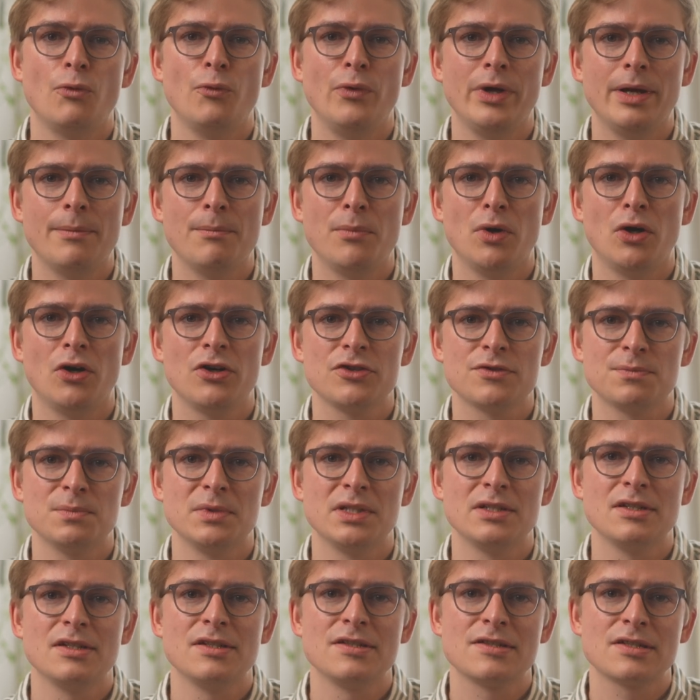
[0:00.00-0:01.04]

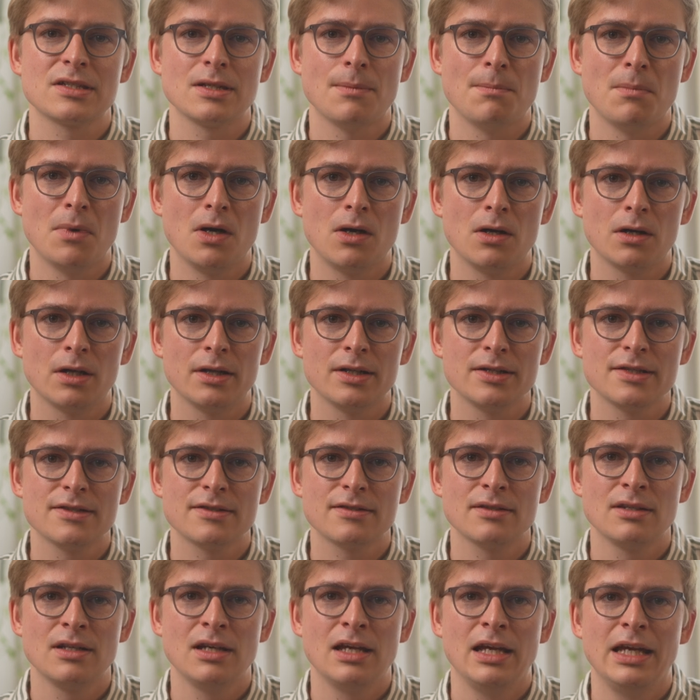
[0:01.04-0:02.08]
reimbursement in some
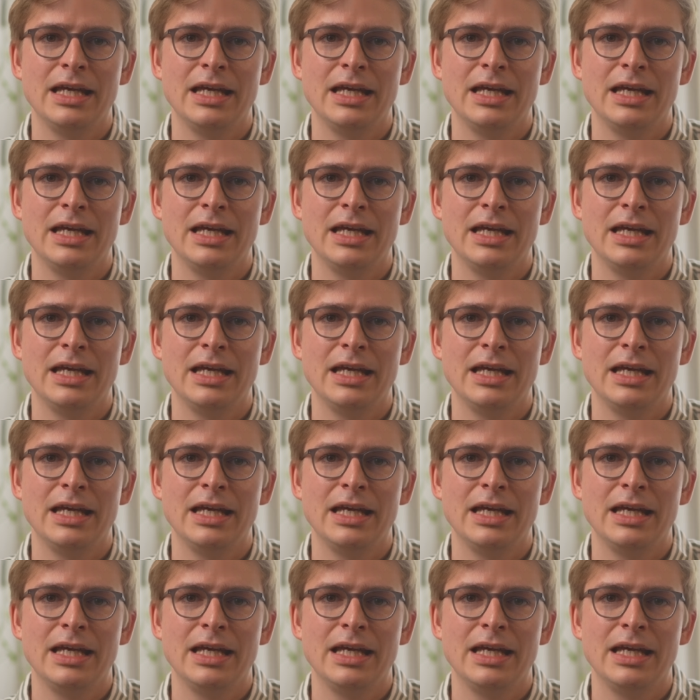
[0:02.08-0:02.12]
markets,